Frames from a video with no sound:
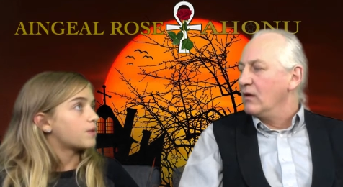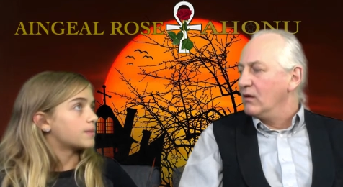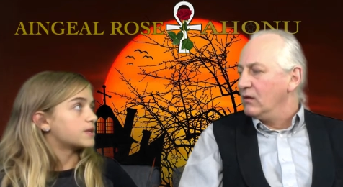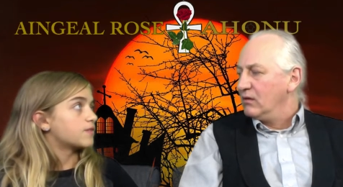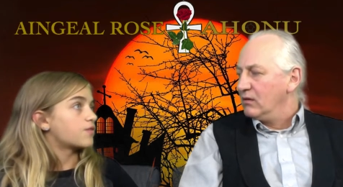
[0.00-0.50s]
Speaker 1: from
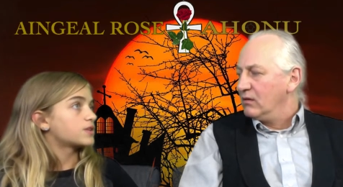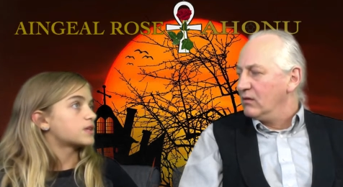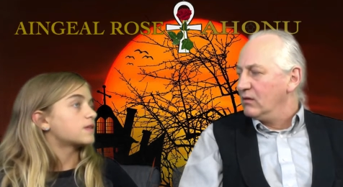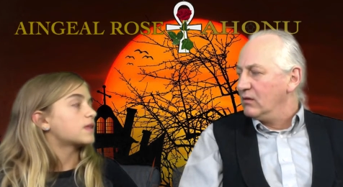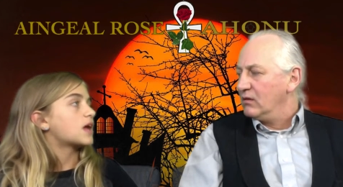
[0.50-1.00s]
the difference
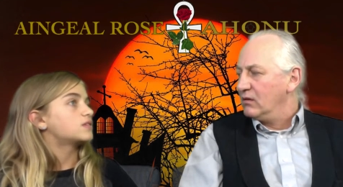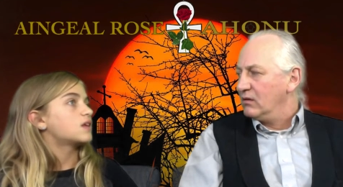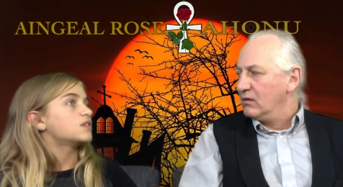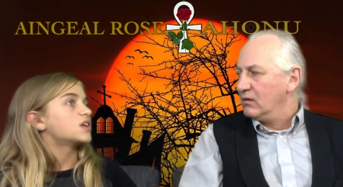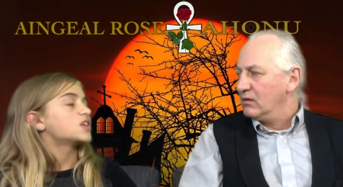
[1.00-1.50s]
and then that
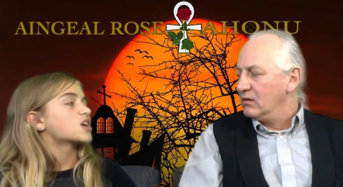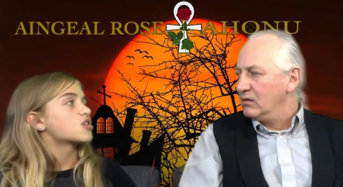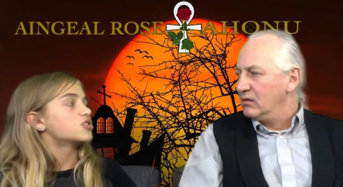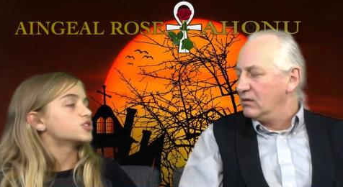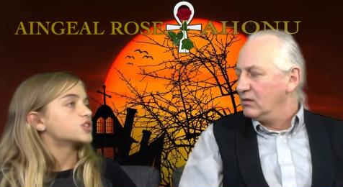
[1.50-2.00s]
and then they
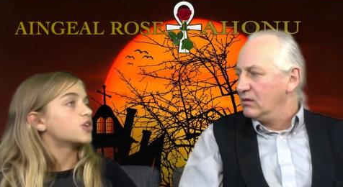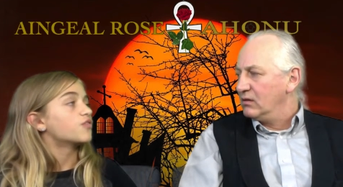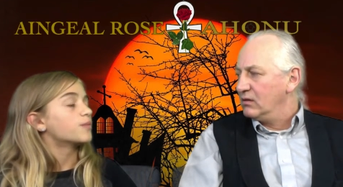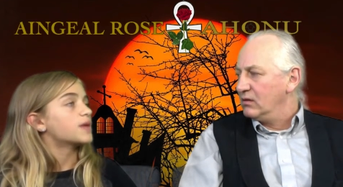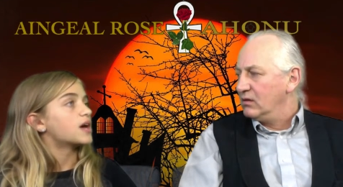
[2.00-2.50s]
can also
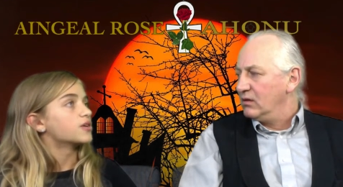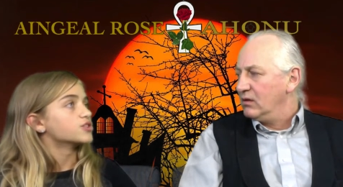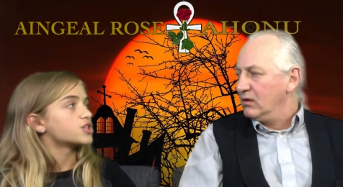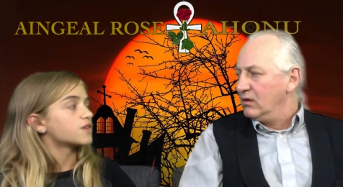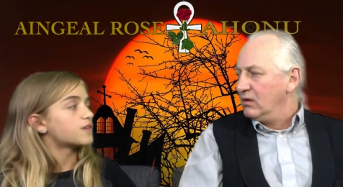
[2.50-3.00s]
tell from the
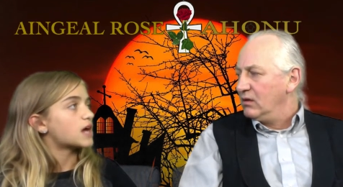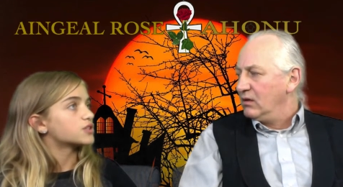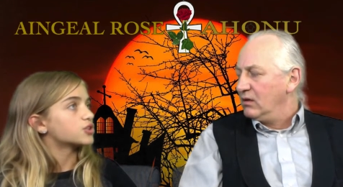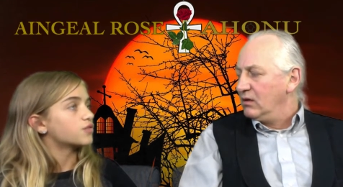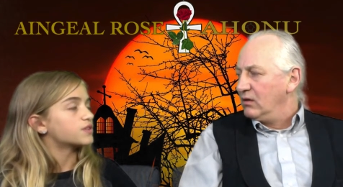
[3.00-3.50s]
energy of
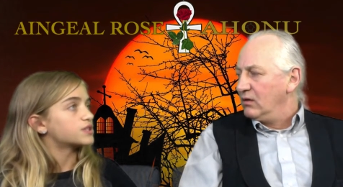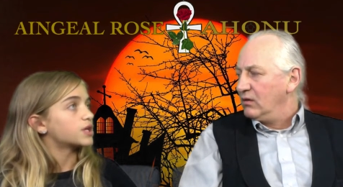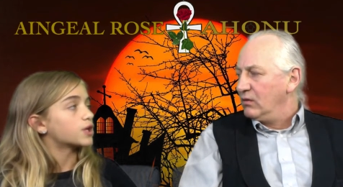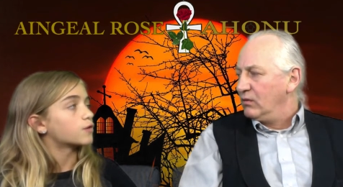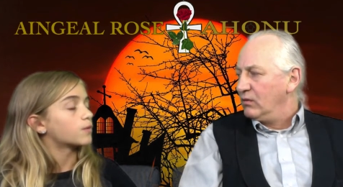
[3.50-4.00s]
that too if it's
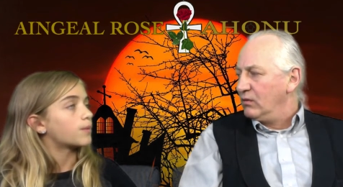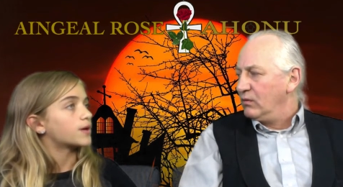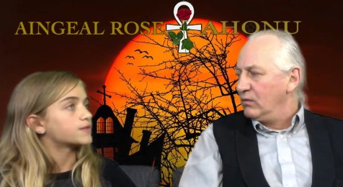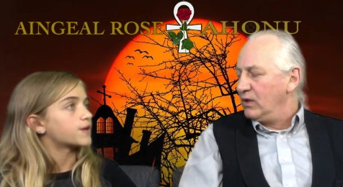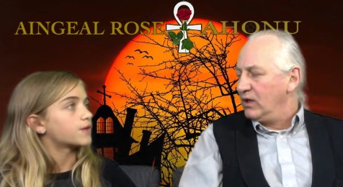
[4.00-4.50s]
negative or
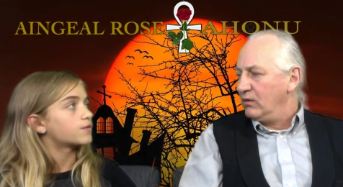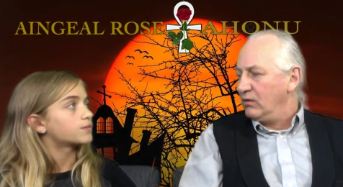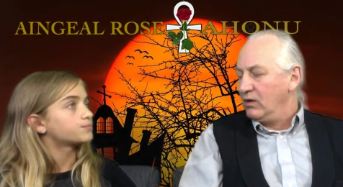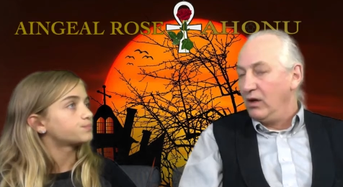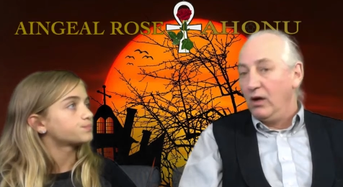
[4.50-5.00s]
positive. Wow.
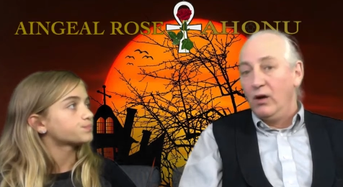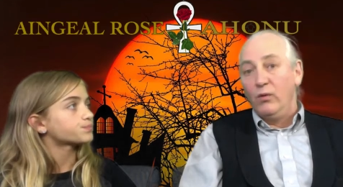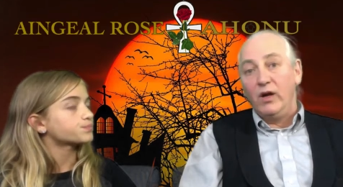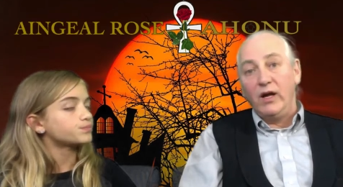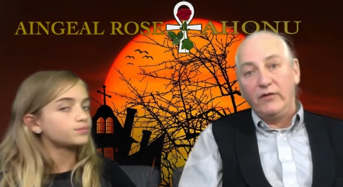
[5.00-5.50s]

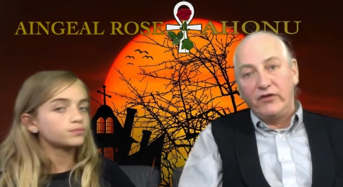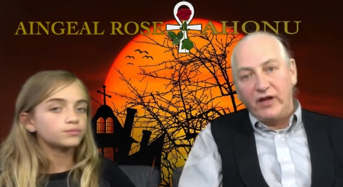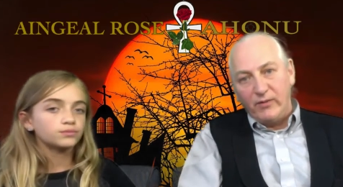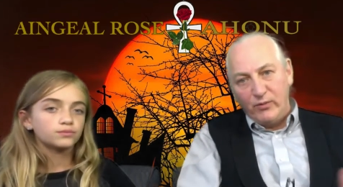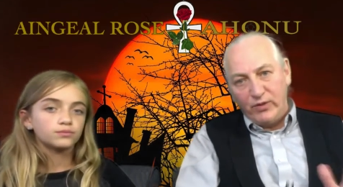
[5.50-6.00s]
Speaker 2: Well, I have to
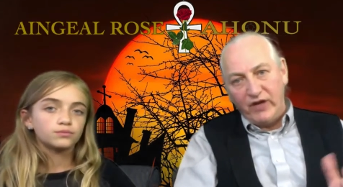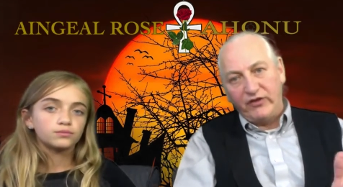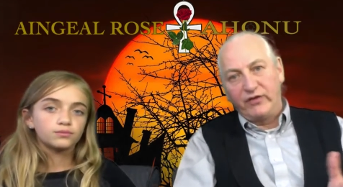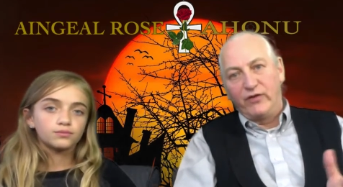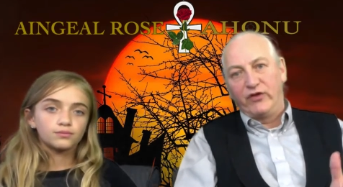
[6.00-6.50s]
say, I'm
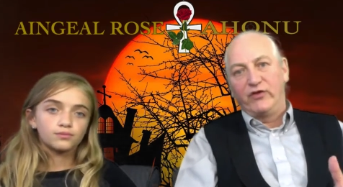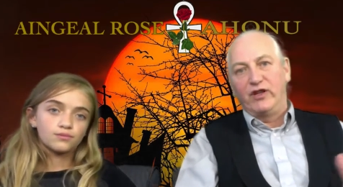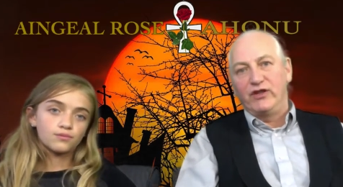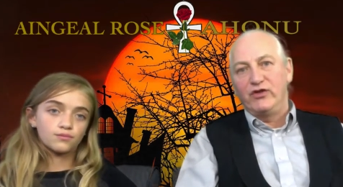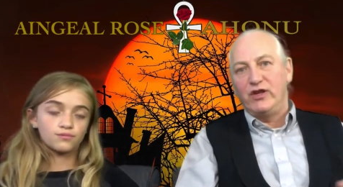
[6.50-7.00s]
impressed, first of
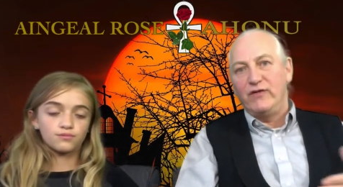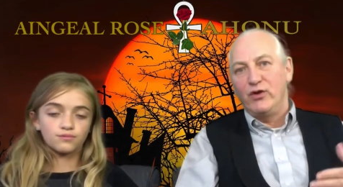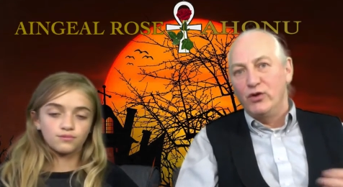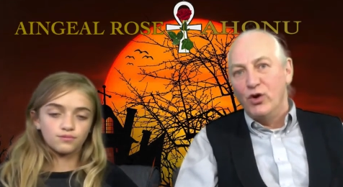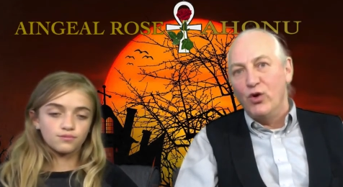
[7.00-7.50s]
all, that you'd
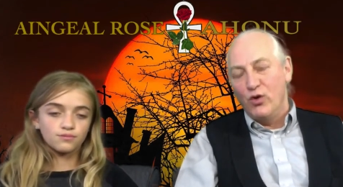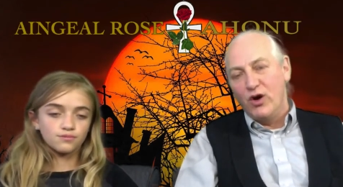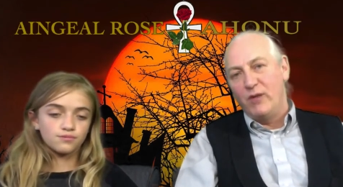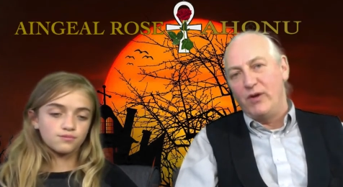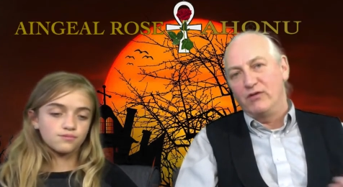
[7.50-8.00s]
even
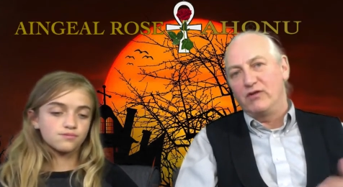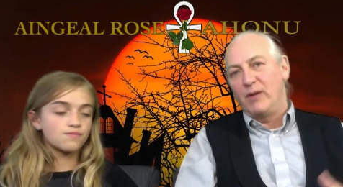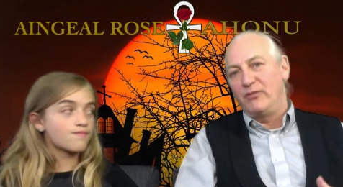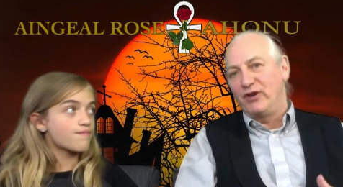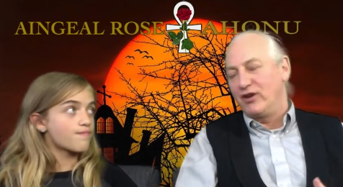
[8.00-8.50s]
know about
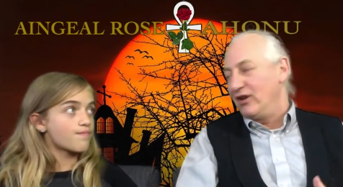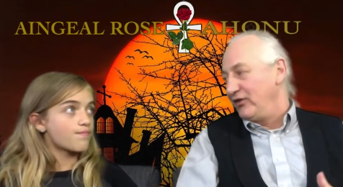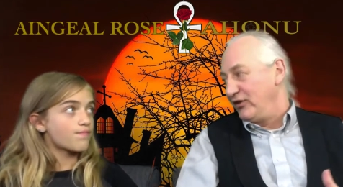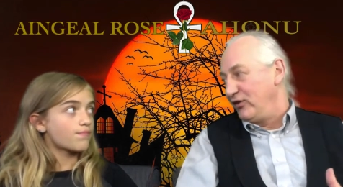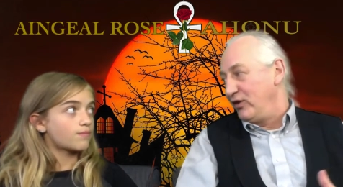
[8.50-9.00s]
crop
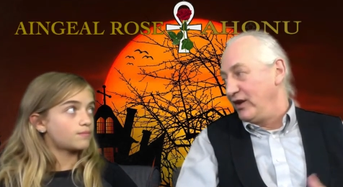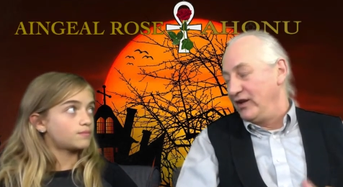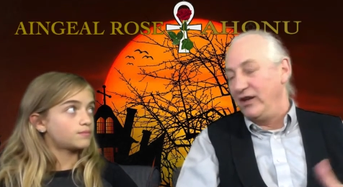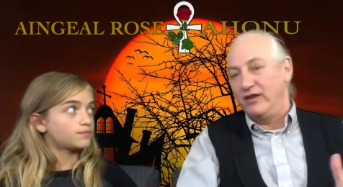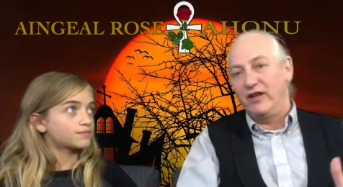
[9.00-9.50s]
circles and so on.
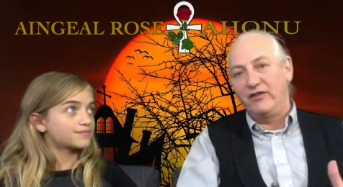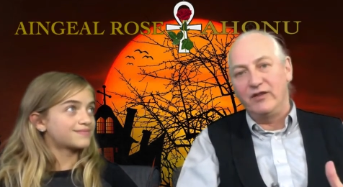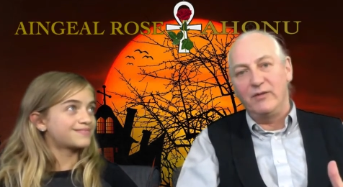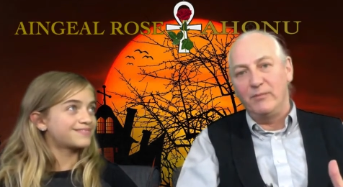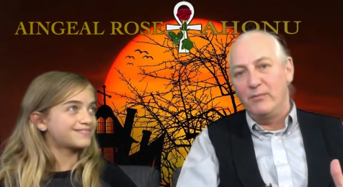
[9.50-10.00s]
And that,
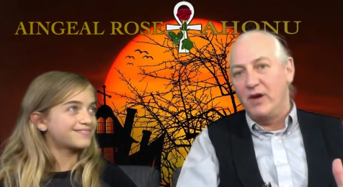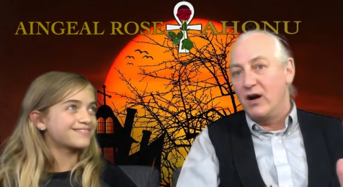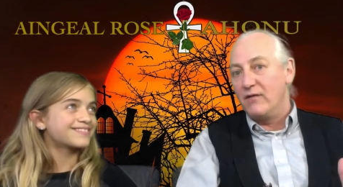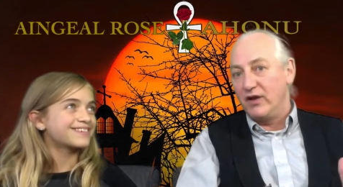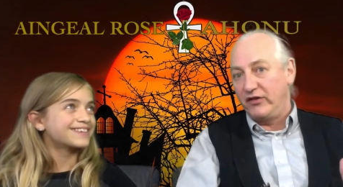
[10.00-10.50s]
that's a
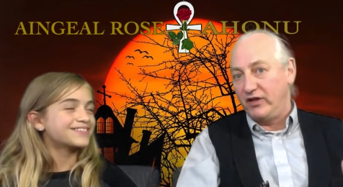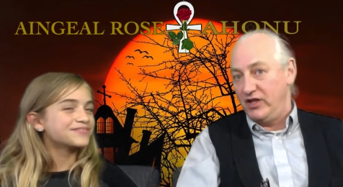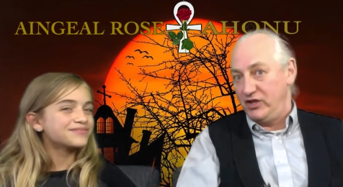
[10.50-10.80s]
marvelous